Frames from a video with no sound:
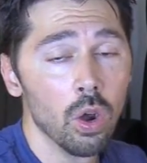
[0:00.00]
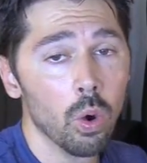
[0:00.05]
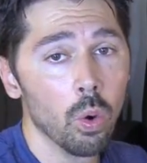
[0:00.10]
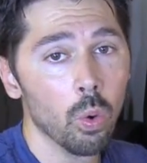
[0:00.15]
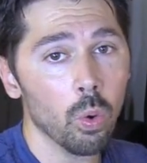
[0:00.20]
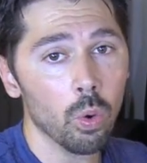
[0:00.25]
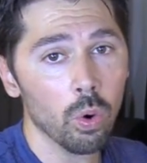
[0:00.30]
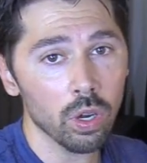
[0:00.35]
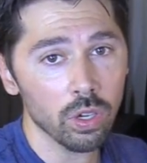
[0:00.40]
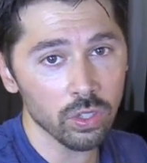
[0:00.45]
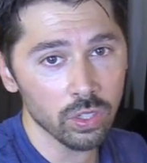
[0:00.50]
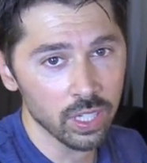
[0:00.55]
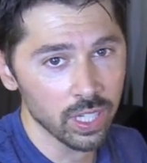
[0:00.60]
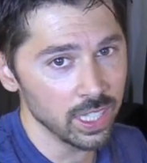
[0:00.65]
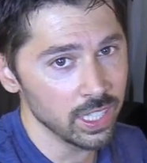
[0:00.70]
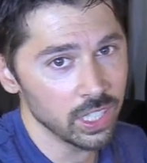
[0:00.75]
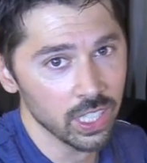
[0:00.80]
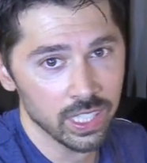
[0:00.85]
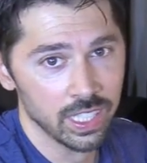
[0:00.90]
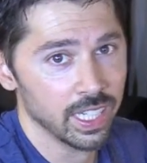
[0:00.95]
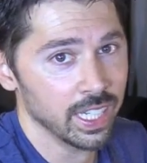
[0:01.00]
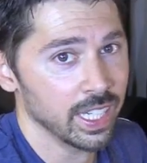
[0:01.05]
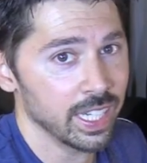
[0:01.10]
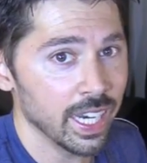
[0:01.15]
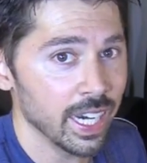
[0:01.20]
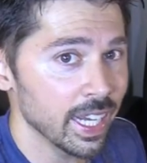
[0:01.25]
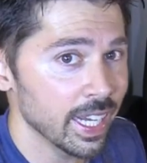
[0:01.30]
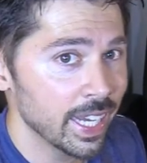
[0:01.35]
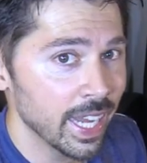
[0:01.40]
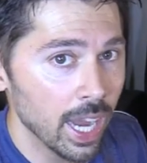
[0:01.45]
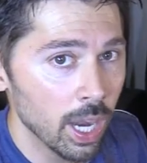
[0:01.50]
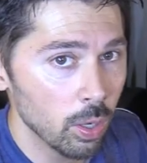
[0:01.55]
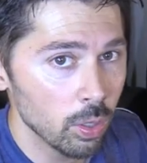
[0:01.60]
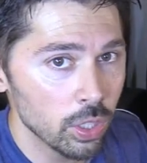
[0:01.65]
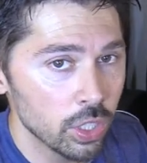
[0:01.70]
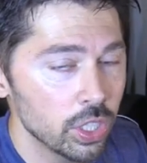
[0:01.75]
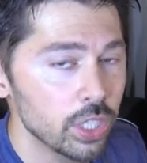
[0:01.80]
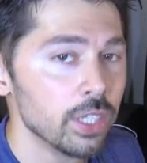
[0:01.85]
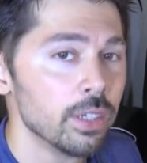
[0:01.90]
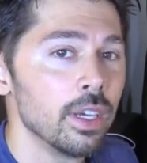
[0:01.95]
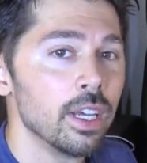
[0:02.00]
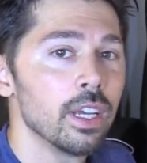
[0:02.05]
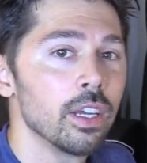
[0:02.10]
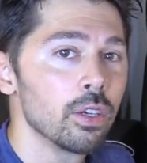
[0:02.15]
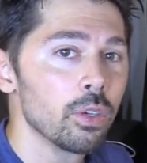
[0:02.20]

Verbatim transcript: or looking just to get a couch,